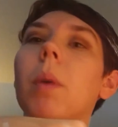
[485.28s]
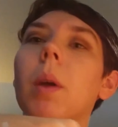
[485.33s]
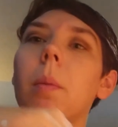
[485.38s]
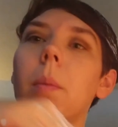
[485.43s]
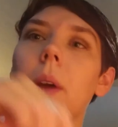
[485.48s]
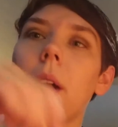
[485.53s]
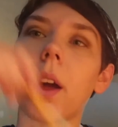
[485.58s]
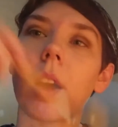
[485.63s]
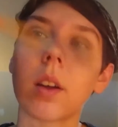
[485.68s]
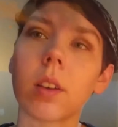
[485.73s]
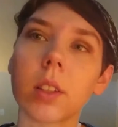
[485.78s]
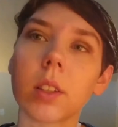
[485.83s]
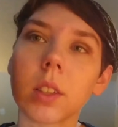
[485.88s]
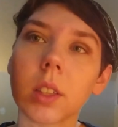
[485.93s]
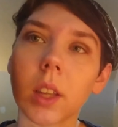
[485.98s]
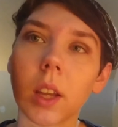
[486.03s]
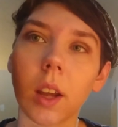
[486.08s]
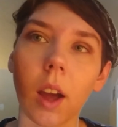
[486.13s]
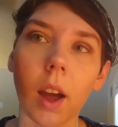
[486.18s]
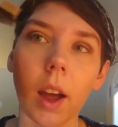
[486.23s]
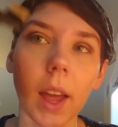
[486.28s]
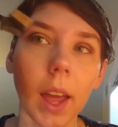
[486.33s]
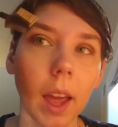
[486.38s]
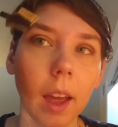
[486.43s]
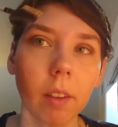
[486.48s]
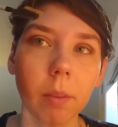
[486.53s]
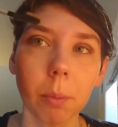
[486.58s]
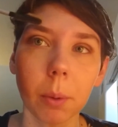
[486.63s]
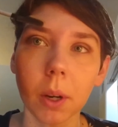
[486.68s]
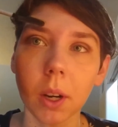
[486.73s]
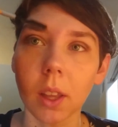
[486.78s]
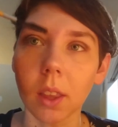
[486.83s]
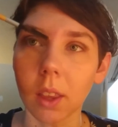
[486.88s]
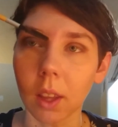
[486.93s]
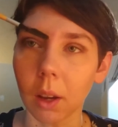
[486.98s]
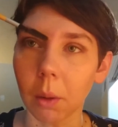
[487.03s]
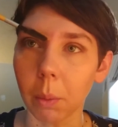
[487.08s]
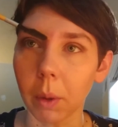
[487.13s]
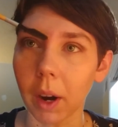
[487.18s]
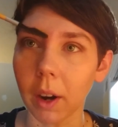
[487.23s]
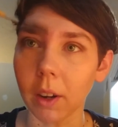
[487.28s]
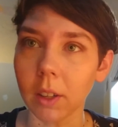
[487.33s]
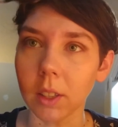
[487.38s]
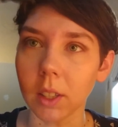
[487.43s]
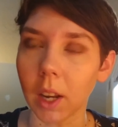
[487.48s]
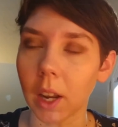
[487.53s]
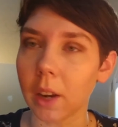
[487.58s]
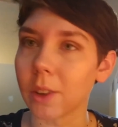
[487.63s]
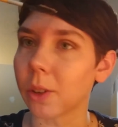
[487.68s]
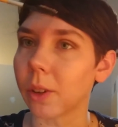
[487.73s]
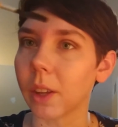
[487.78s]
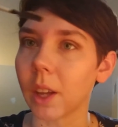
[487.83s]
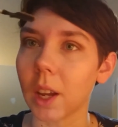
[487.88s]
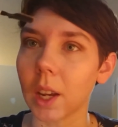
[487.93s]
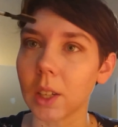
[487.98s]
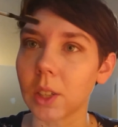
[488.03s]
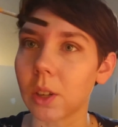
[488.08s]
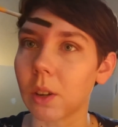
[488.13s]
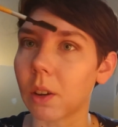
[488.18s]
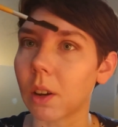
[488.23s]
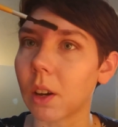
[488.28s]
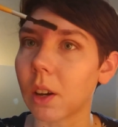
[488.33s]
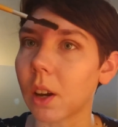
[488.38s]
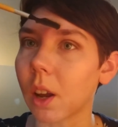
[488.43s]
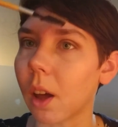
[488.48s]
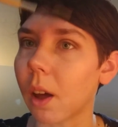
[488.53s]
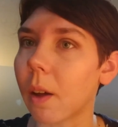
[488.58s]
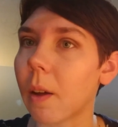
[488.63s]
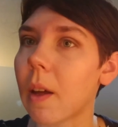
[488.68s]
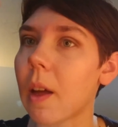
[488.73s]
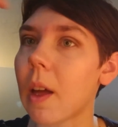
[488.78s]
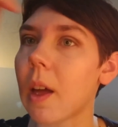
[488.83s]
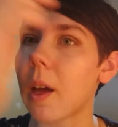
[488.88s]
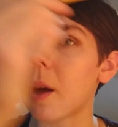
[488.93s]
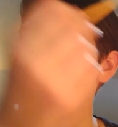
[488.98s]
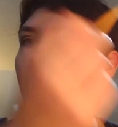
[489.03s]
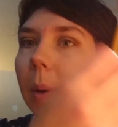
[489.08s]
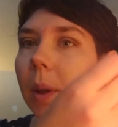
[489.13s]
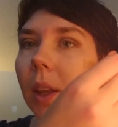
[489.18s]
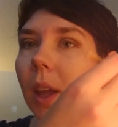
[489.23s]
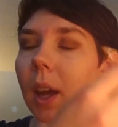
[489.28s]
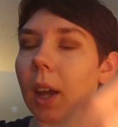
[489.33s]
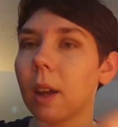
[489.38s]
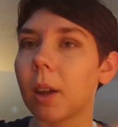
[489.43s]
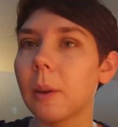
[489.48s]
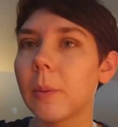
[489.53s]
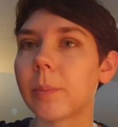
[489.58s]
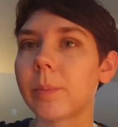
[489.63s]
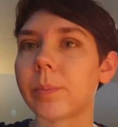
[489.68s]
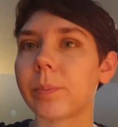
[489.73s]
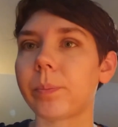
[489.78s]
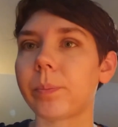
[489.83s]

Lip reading: in my brows. Like I have pretty thick brows naturally, as you can tell, but like